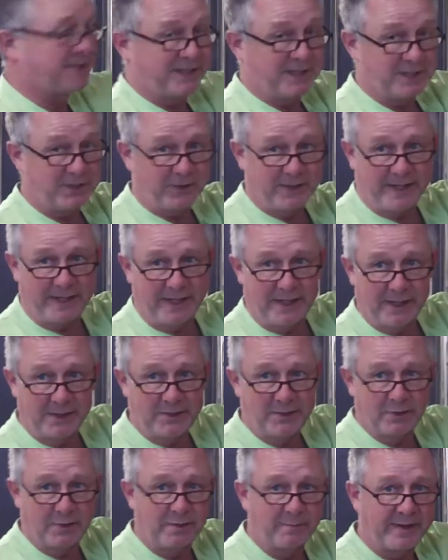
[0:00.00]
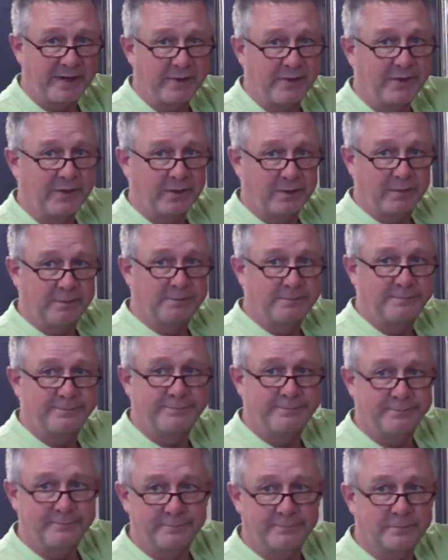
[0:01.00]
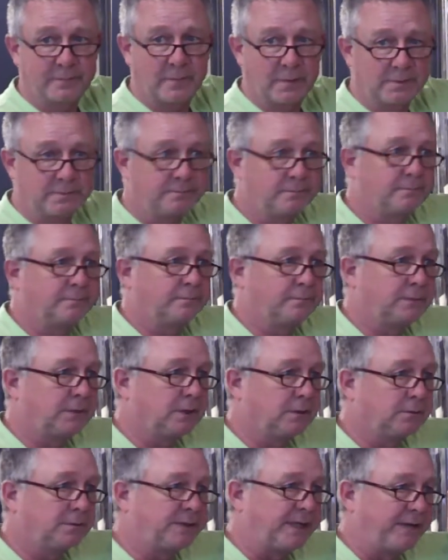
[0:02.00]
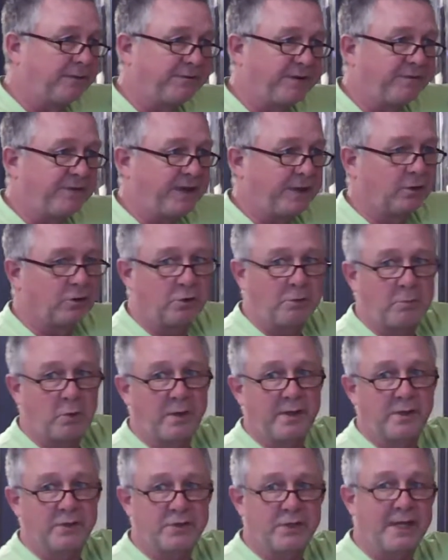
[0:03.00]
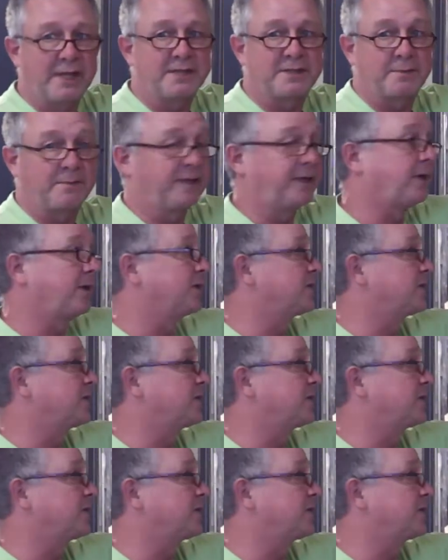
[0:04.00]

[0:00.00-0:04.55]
easier to get into compared to your 10, 15-year-old boilers you got in some of the other